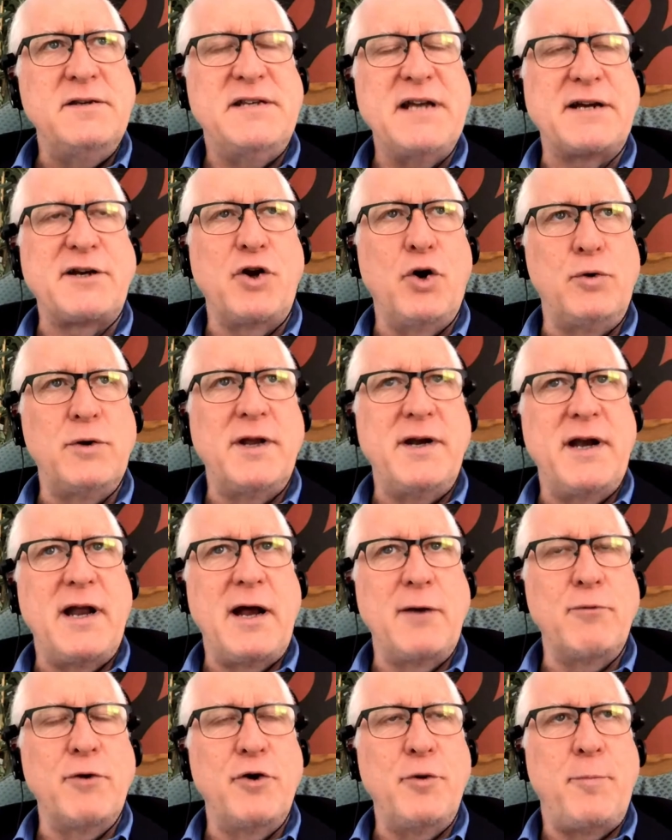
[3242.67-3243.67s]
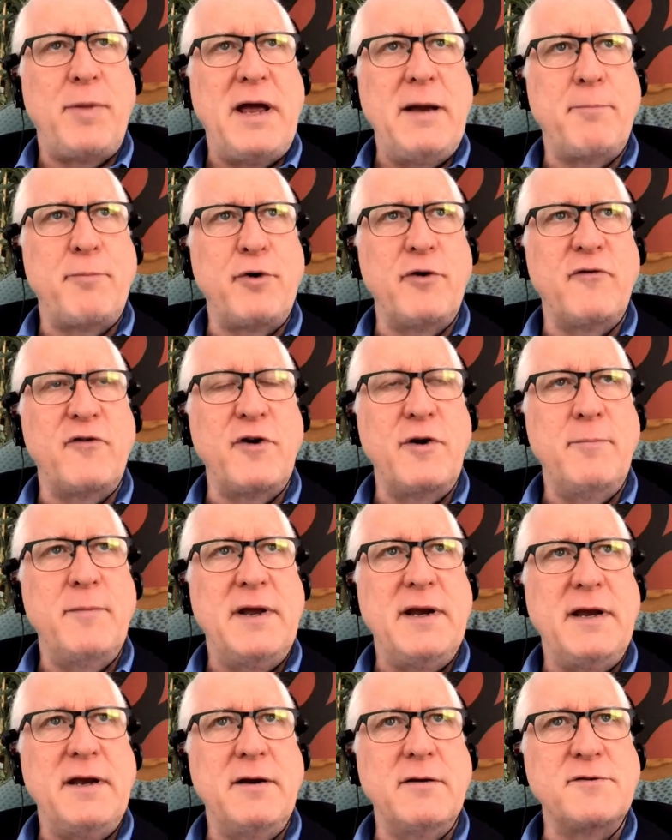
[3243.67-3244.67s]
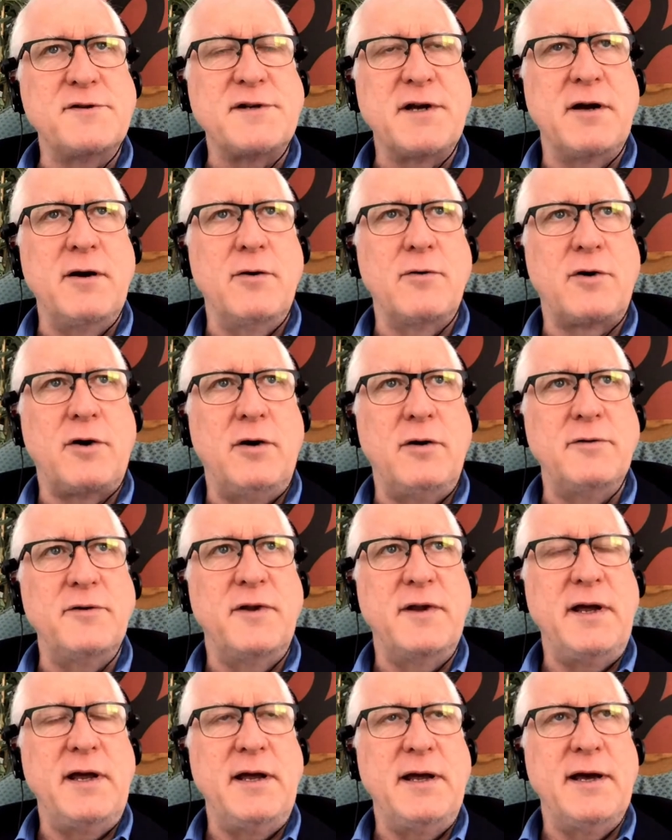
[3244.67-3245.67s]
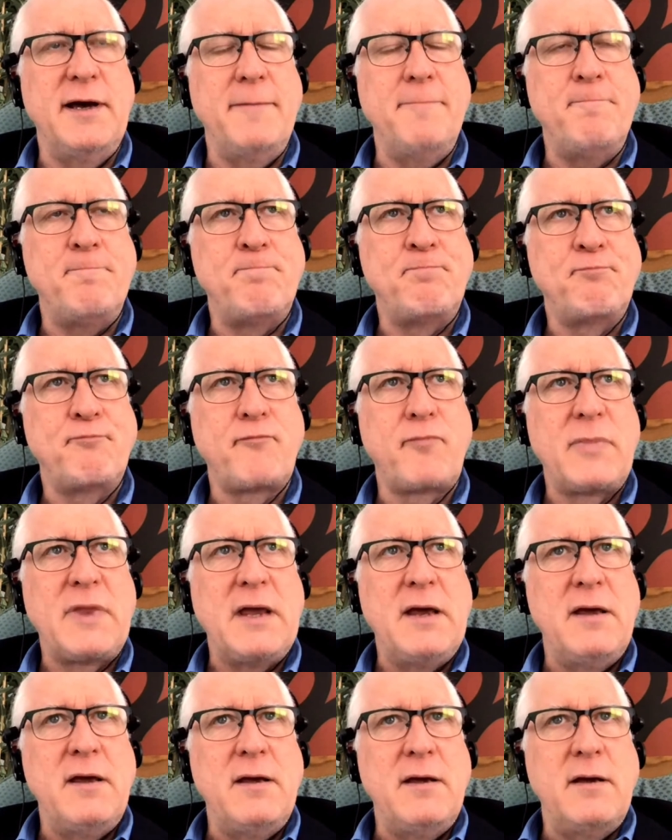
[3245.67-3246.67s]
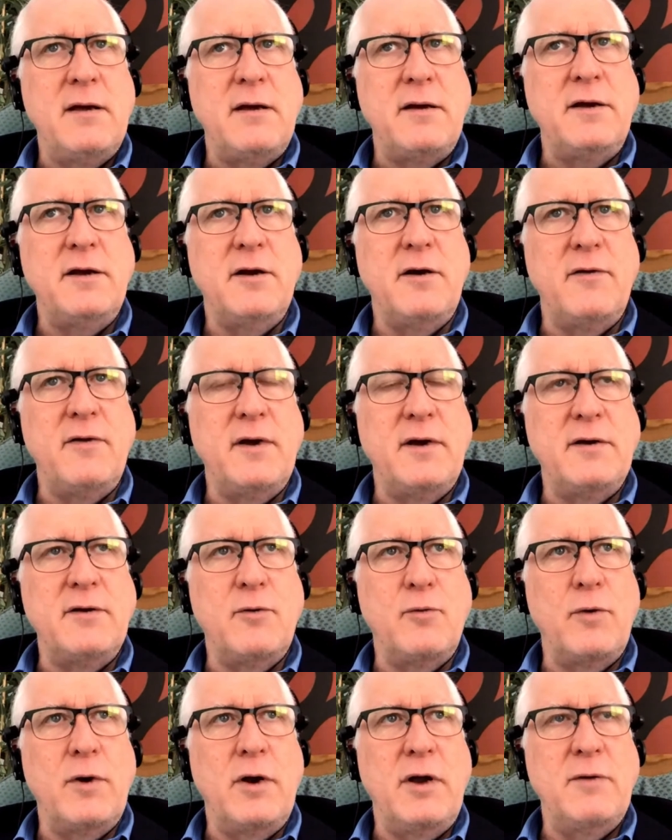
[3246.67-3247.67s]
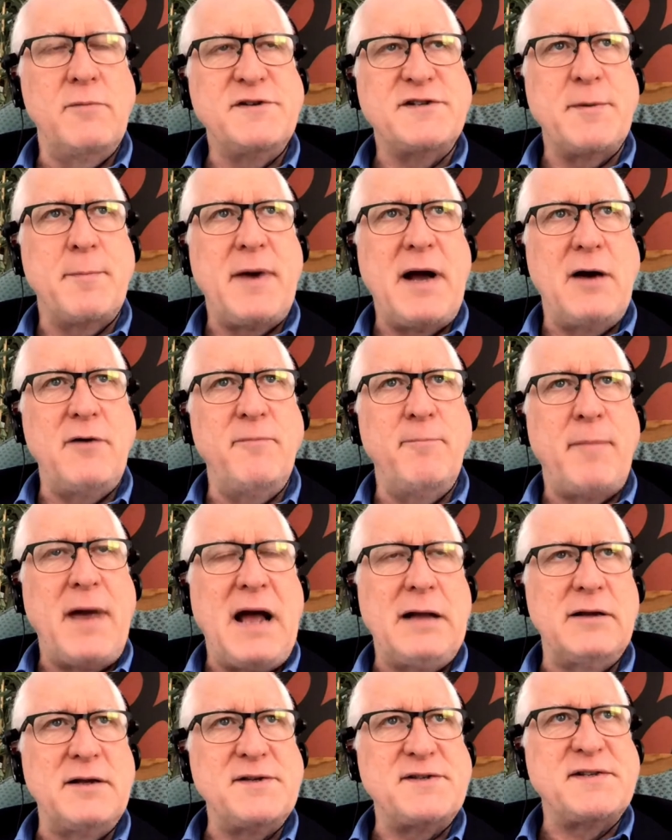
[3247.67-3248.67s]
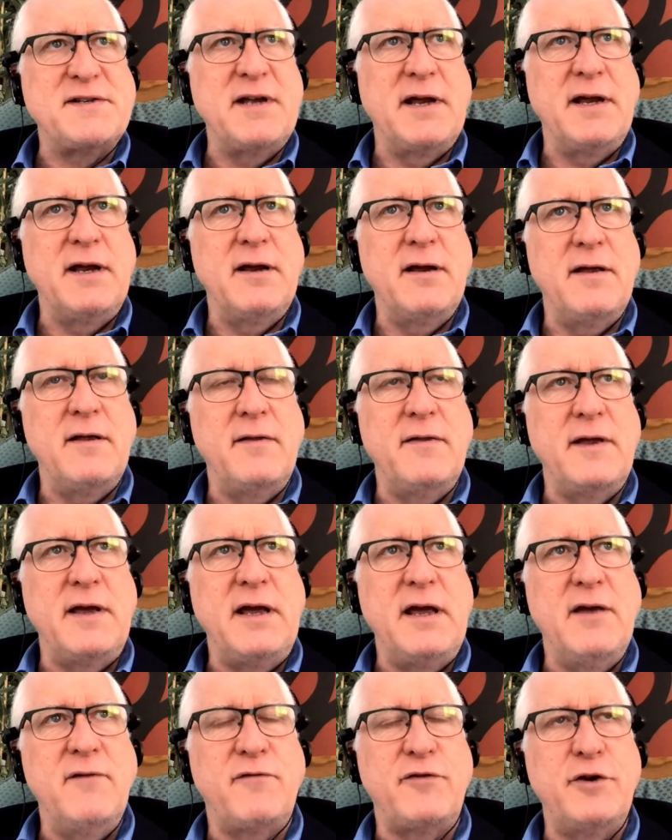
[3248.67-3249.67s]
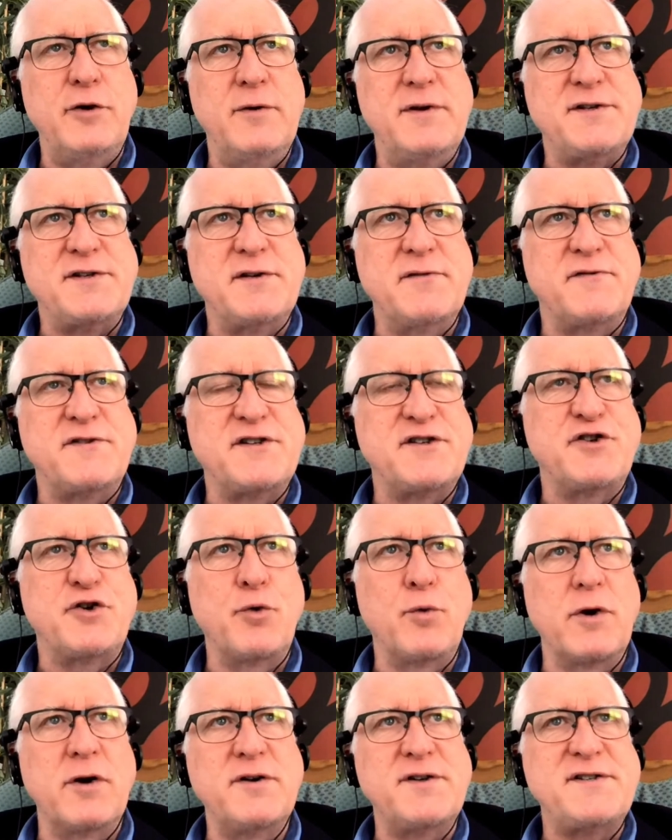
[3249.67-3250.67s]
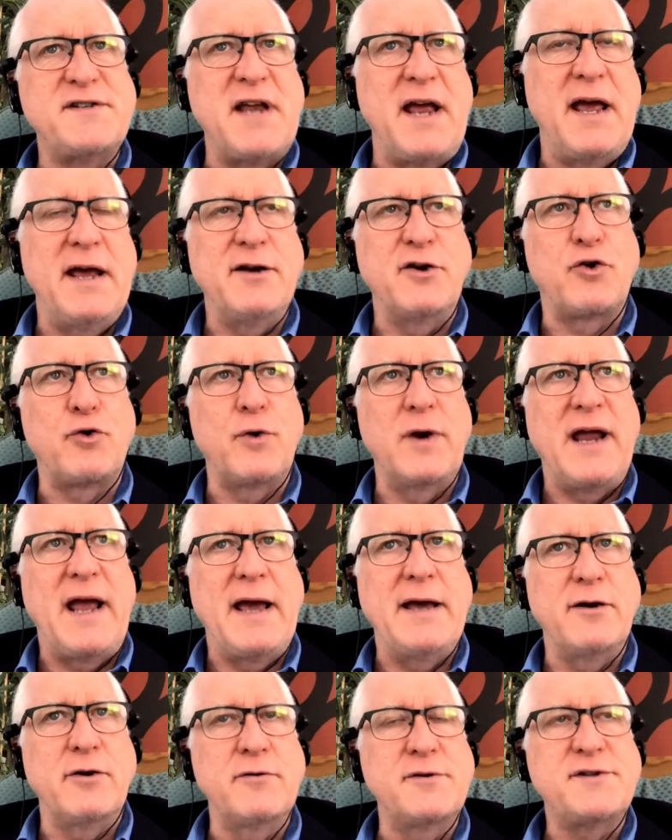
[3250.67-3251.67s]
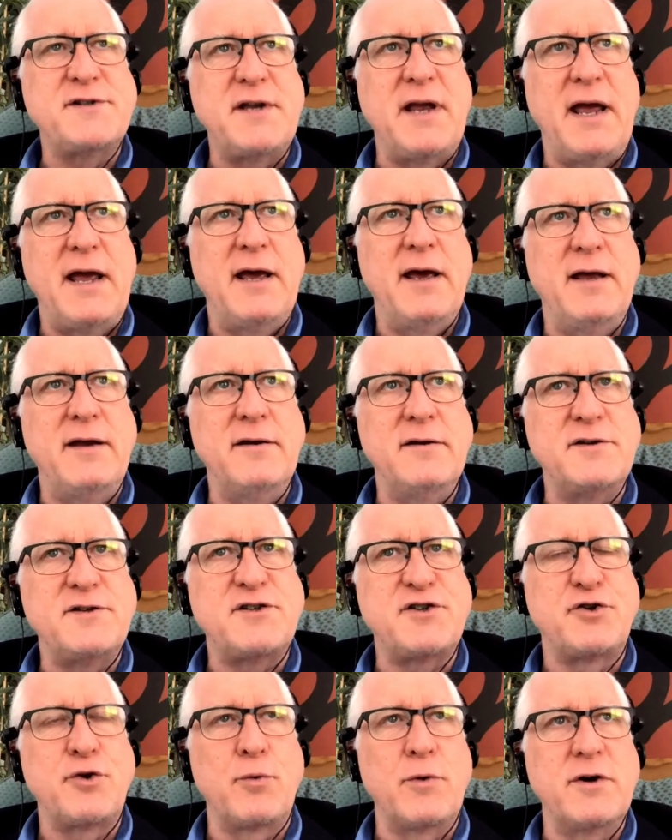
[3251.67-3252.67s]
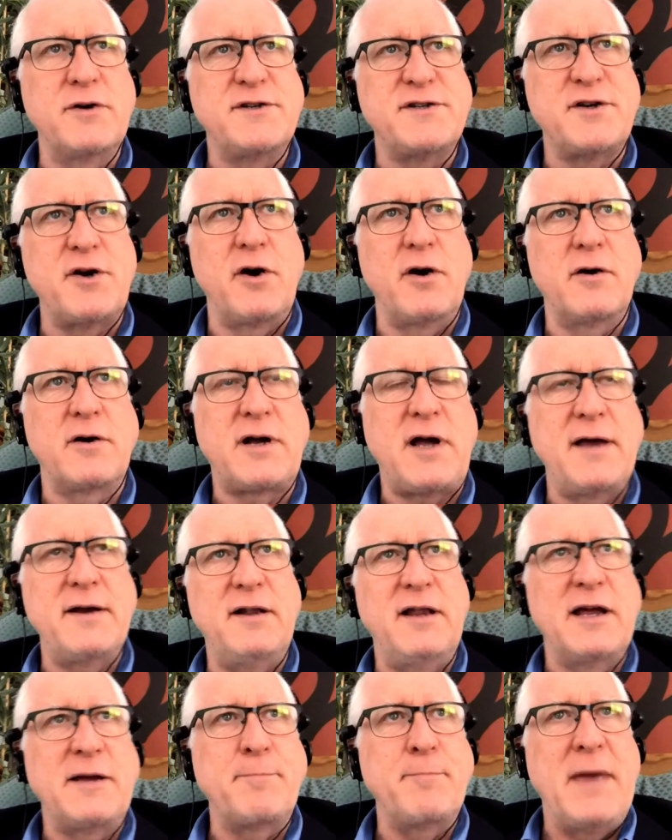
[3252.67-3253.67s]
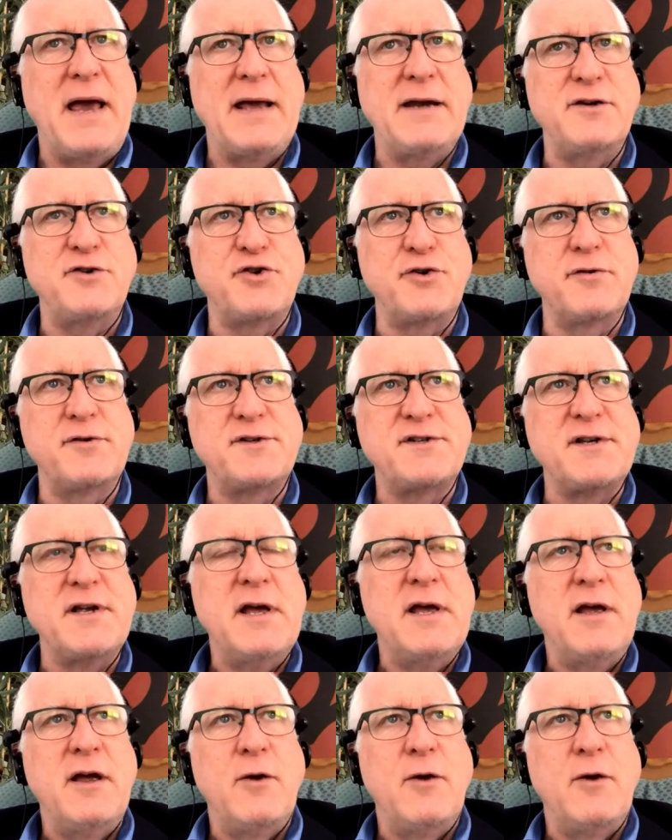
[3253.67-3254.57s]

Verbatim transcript: Dick Nolan and I wrote a paper very many years ago called the um, you know, the, it was about balancing the influence of stewards and creators. And stewards are kind of like managers.